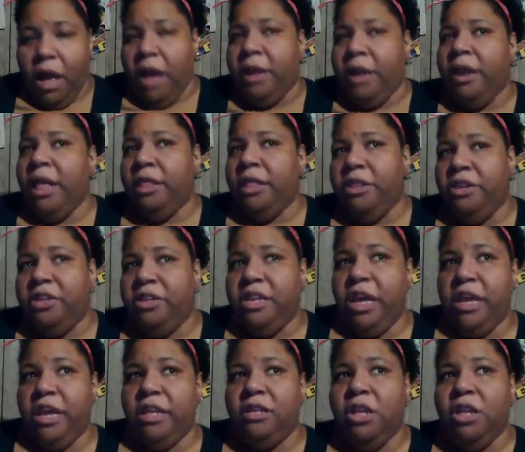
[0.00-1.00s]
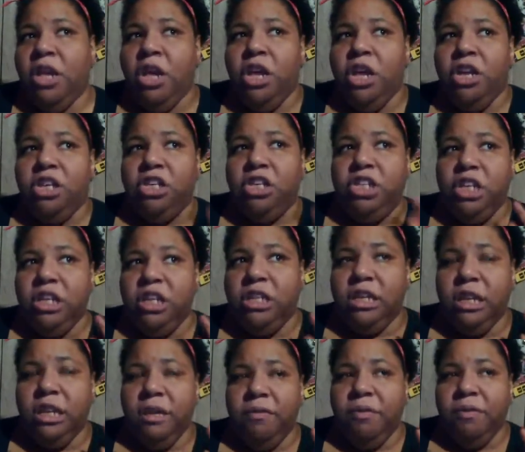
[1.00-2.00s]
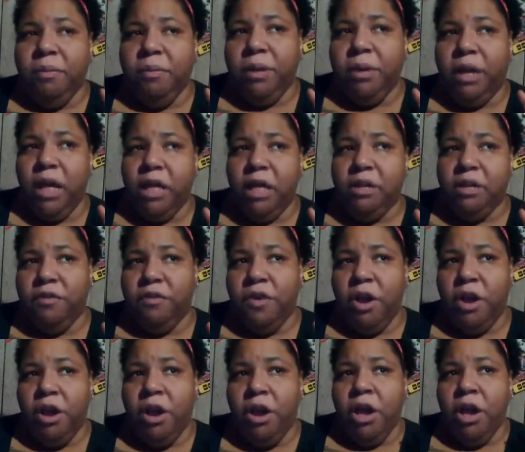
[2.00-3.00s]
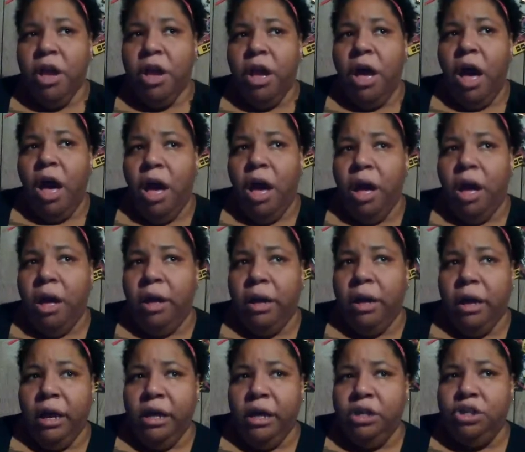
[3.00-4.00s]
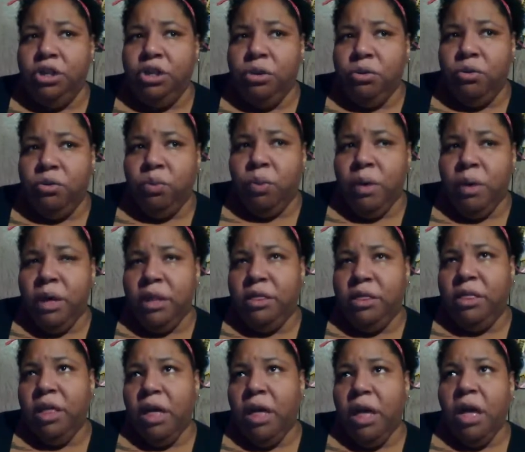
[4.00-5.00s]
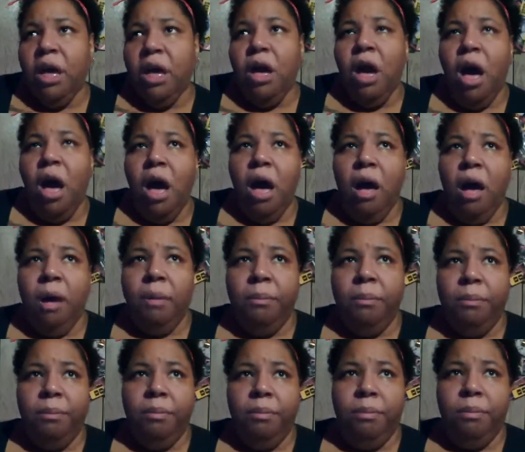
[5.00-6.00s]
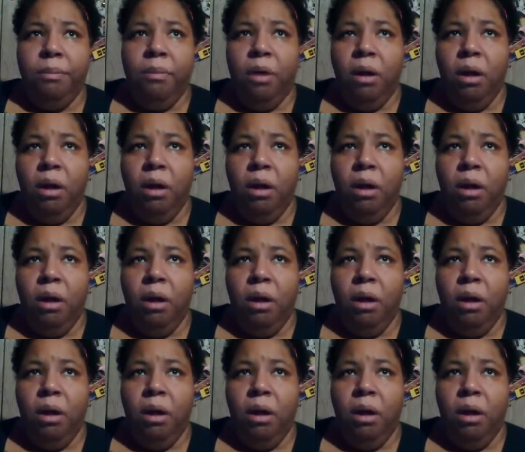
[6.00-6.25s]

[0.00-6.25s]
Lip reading: Another says she's leaving because of her issues with um